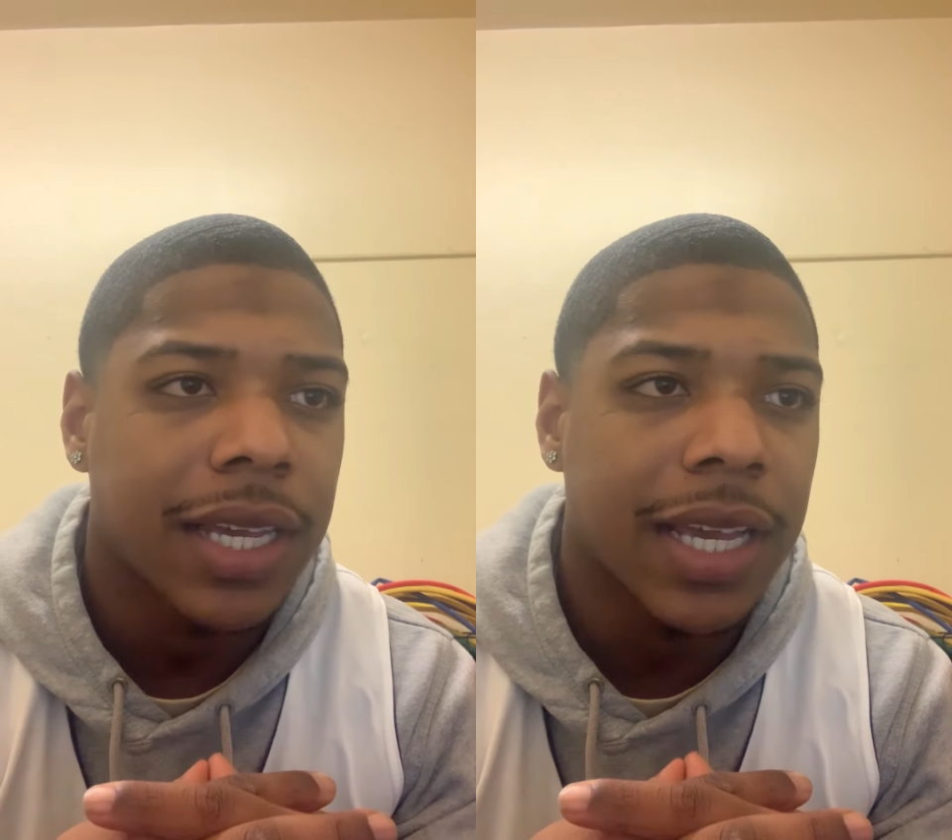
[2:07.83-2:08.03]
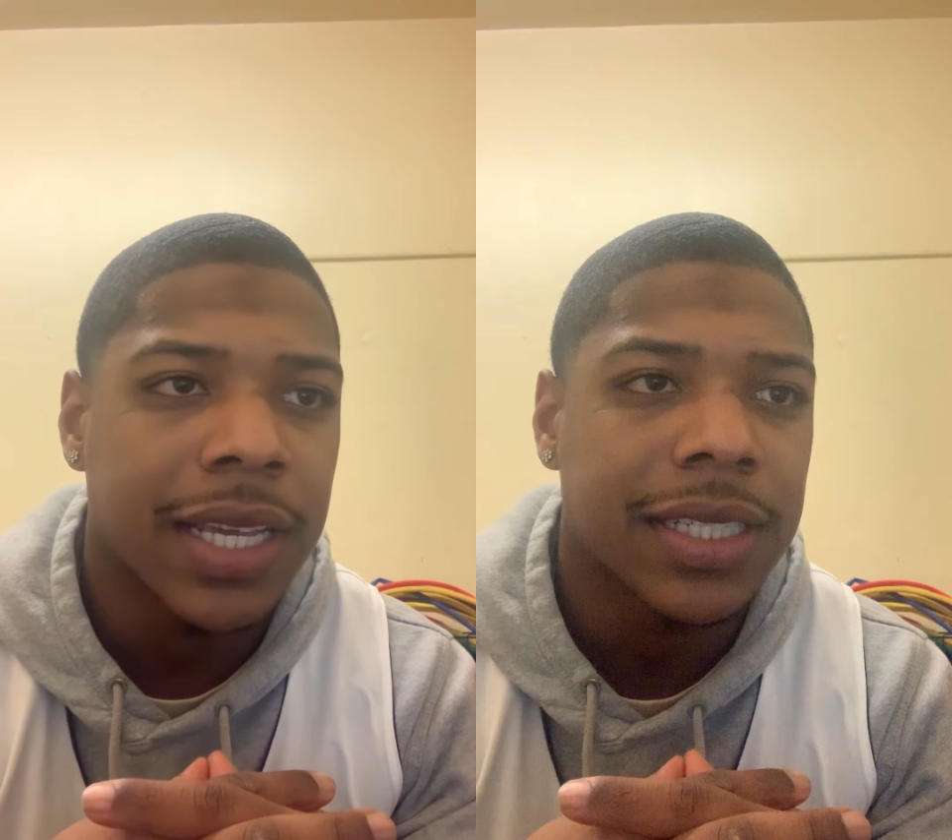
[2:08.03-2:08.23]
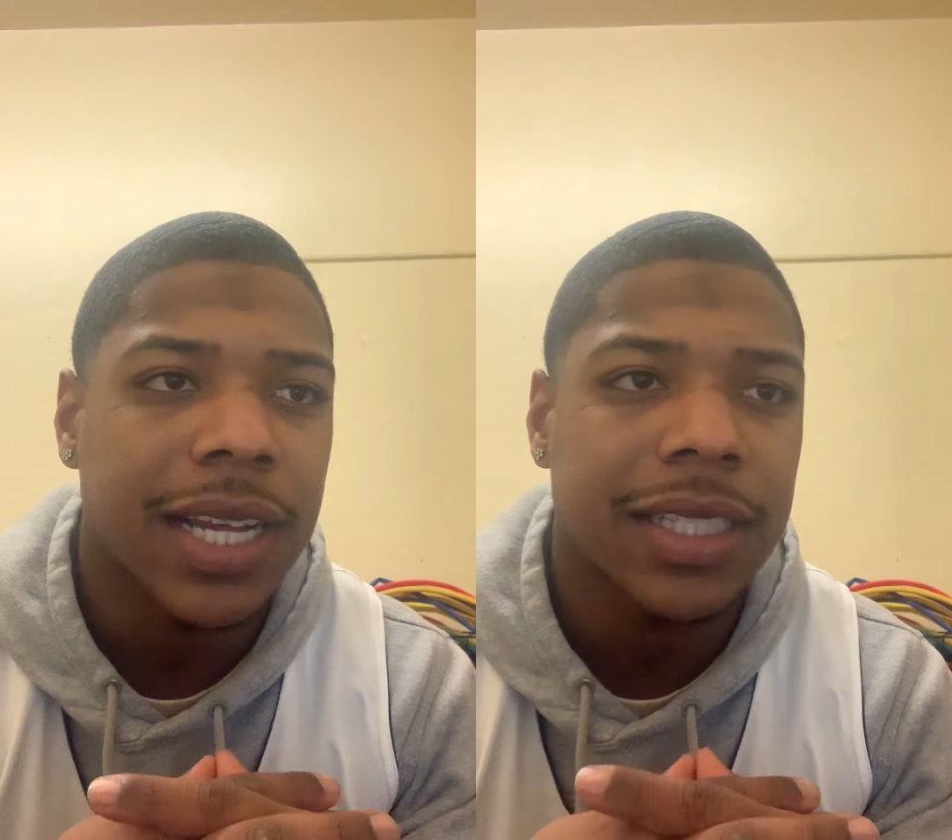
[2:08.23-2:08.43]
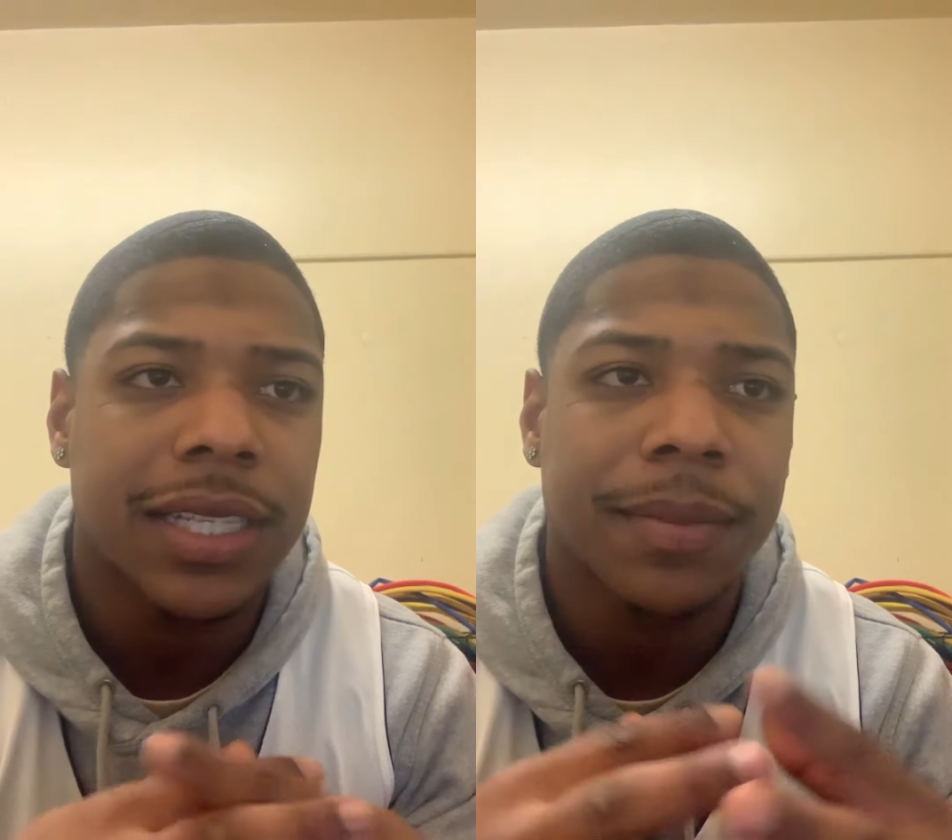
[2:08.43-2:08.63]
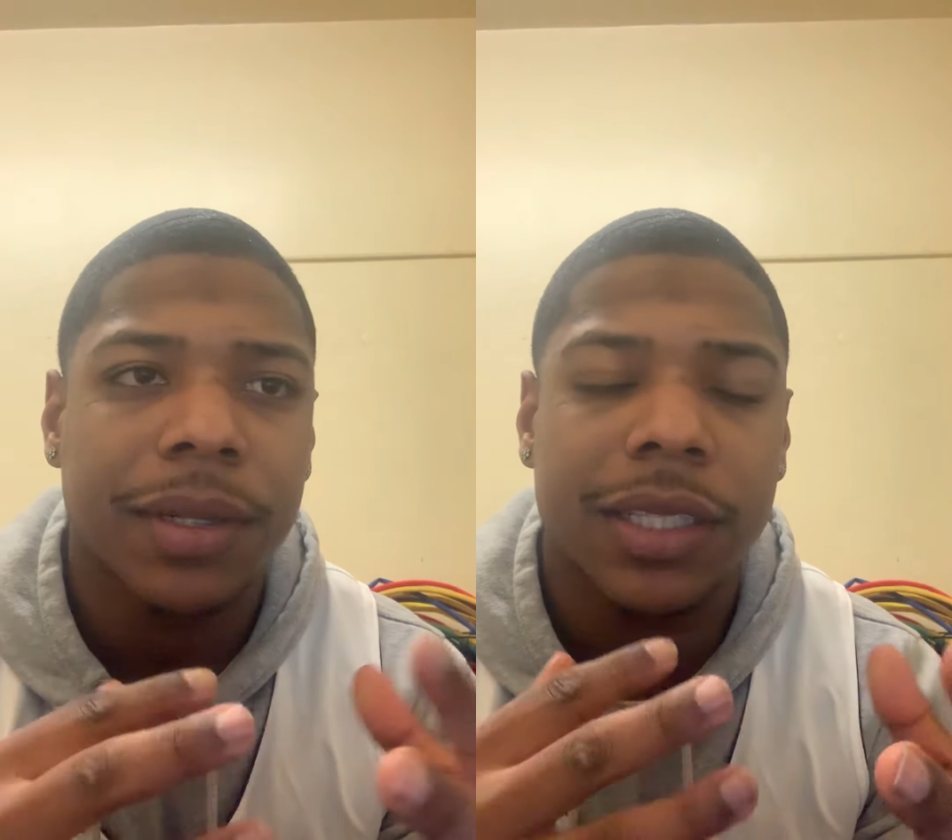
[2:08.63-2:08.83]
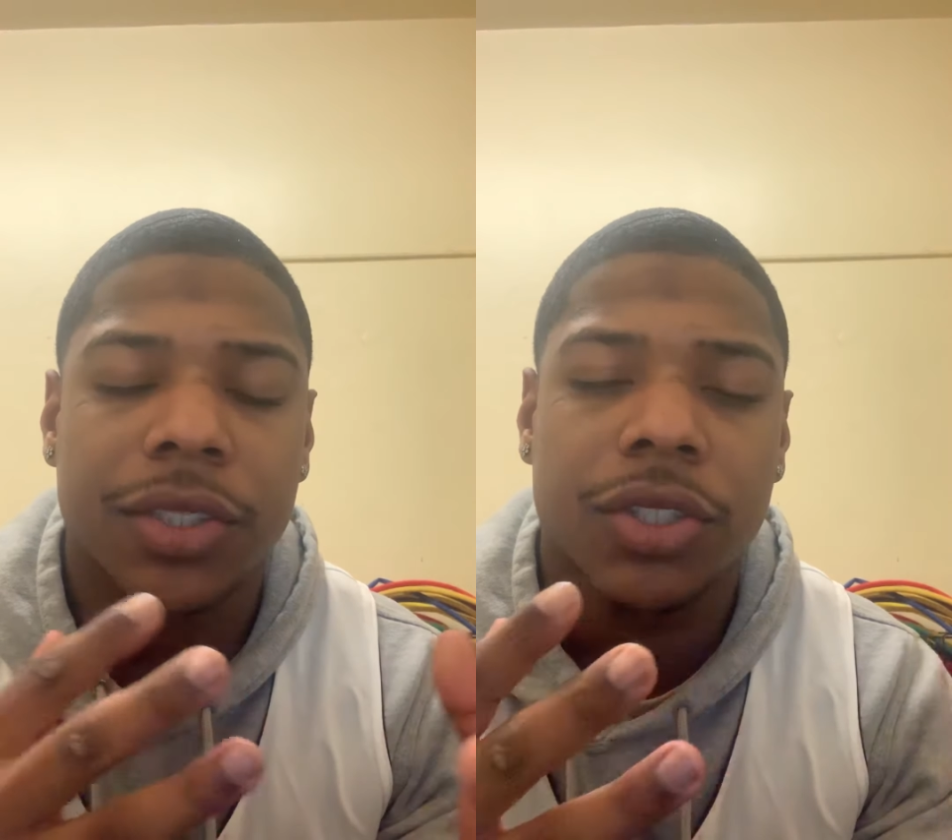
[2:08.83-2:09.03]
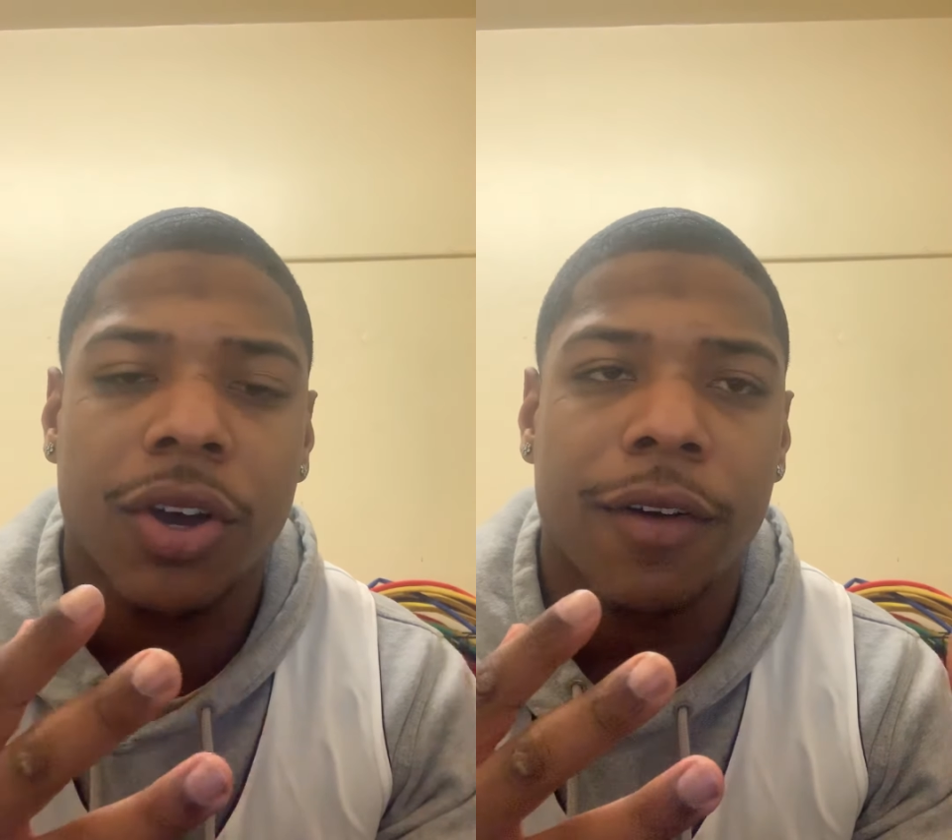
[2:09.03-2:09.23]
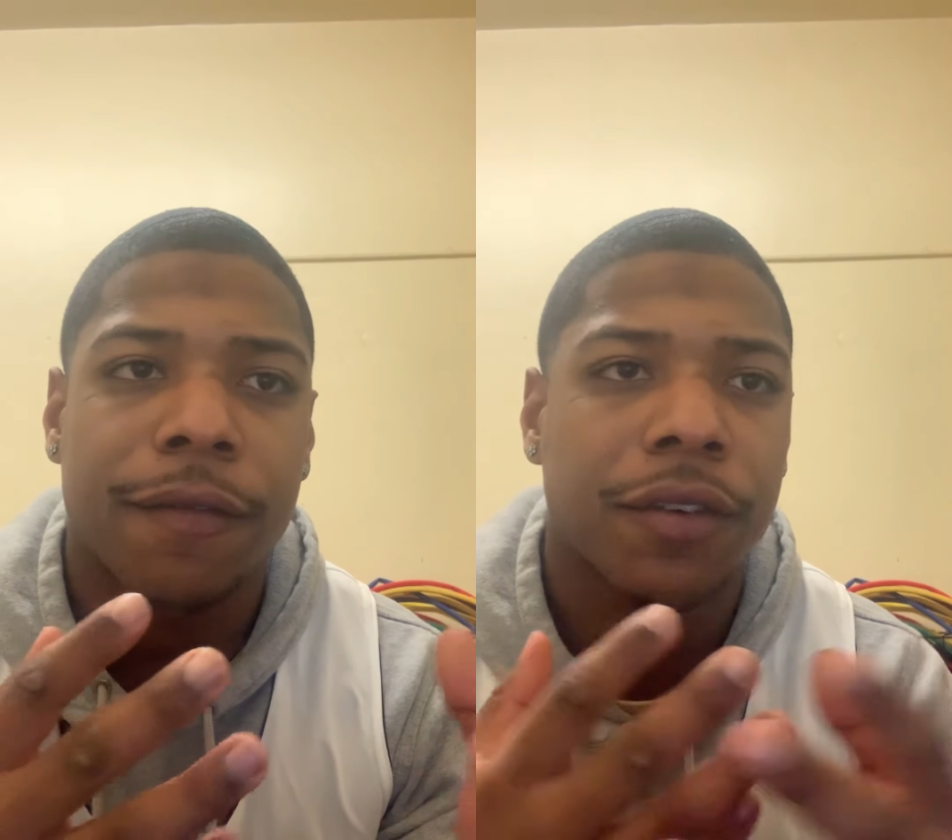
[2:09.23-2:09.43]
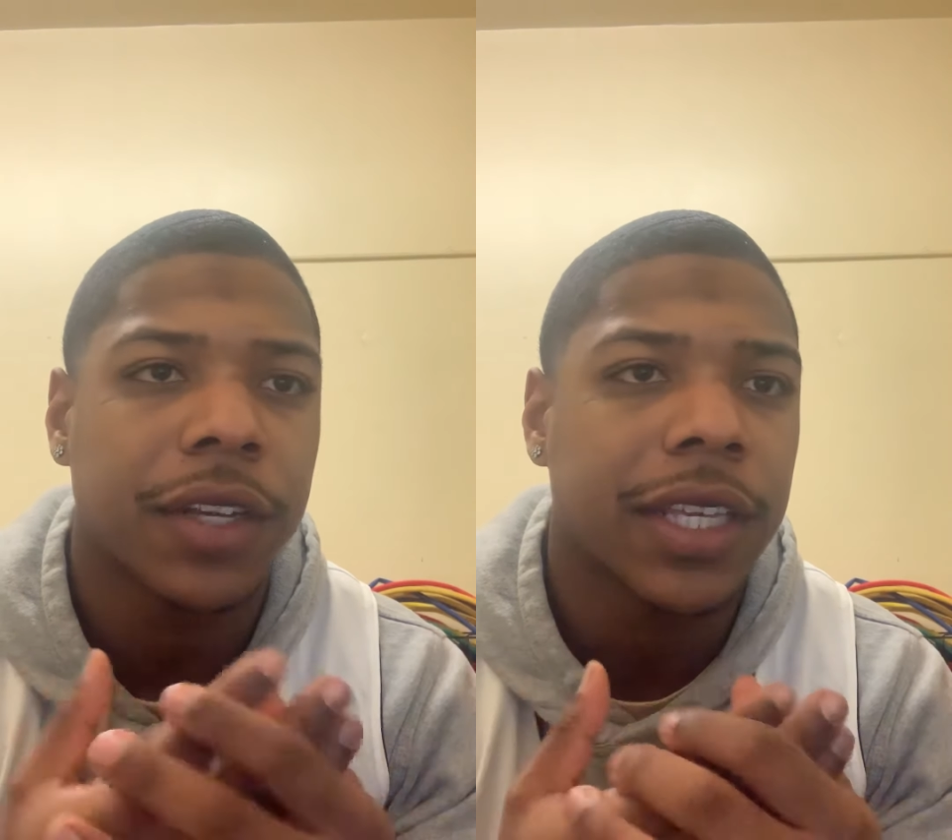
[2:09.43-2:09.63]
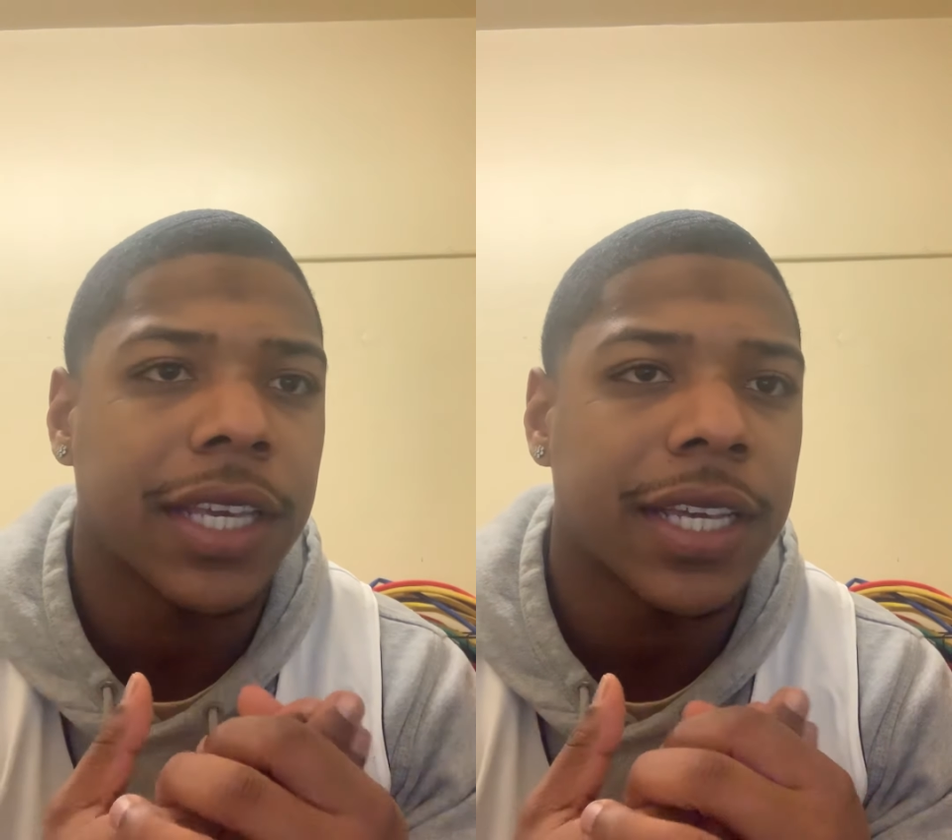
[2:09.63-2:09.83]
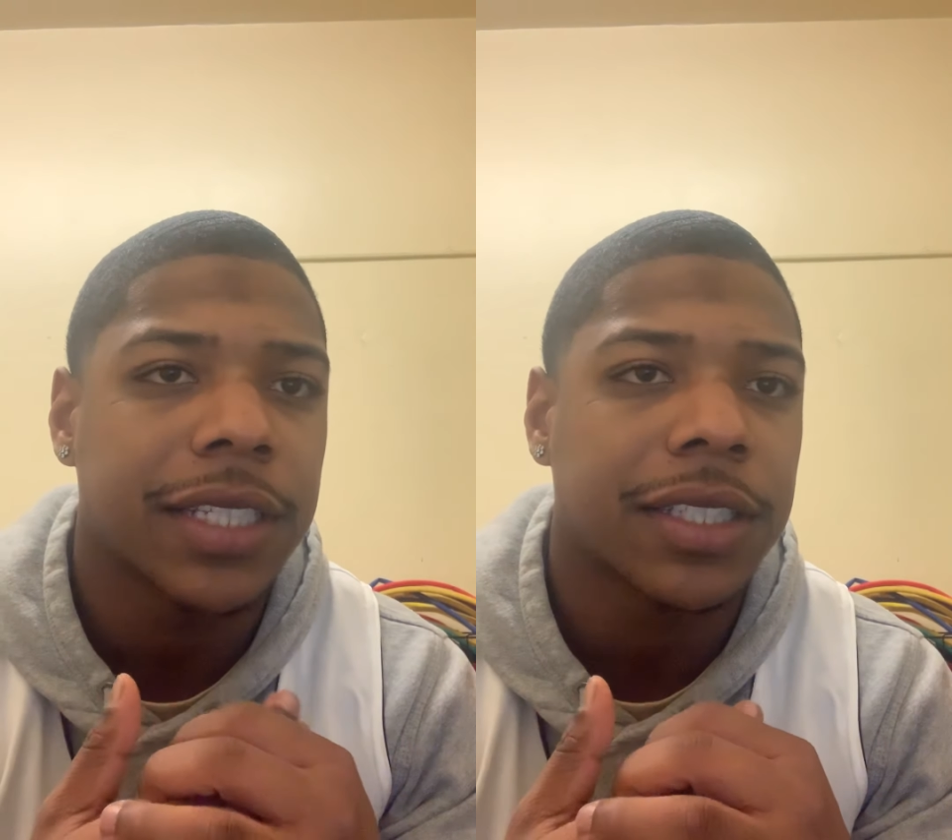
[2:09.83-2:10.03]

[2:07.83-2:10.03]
It's not typically taught for the kids